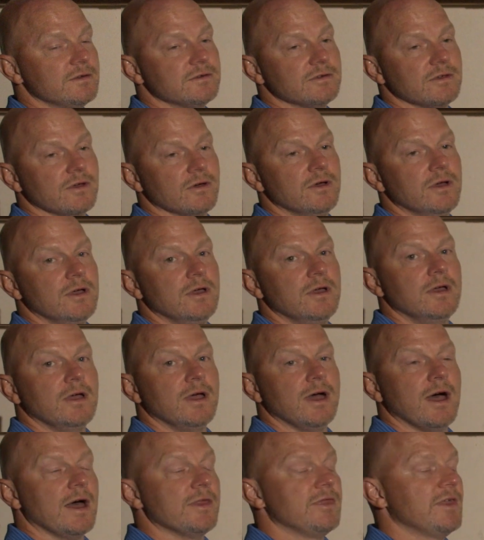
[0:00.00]
So
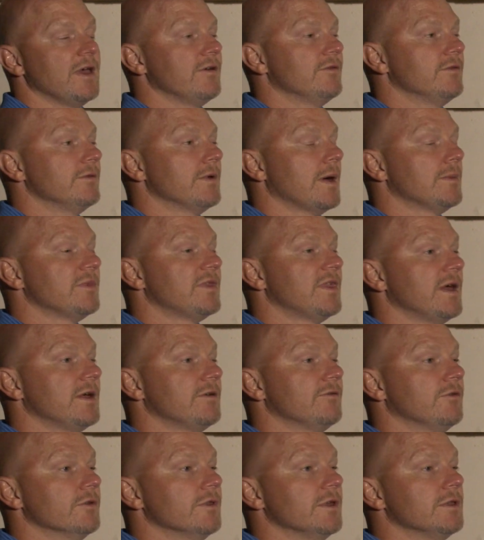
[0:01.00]
I'm
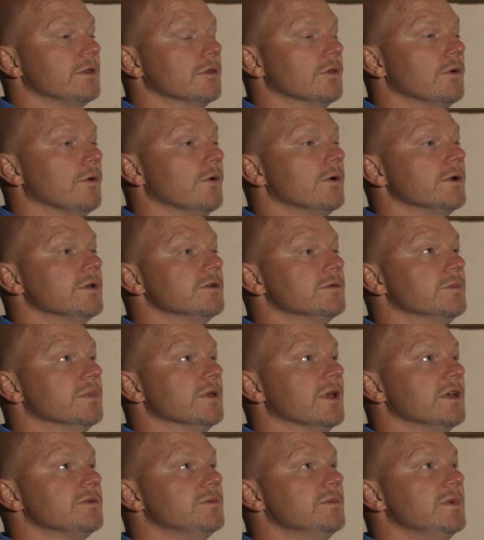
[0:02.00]
thankful that the Lord has
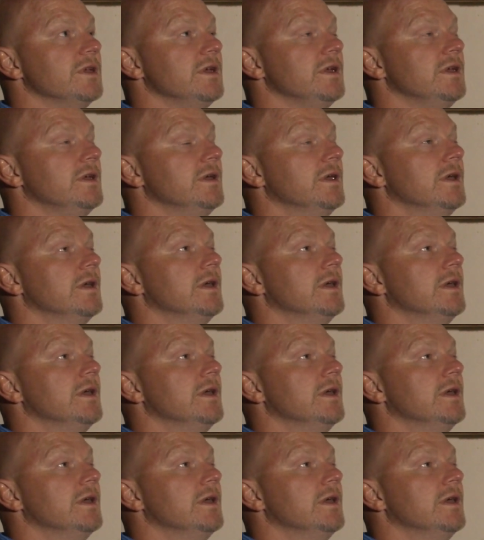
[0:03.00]
blessed me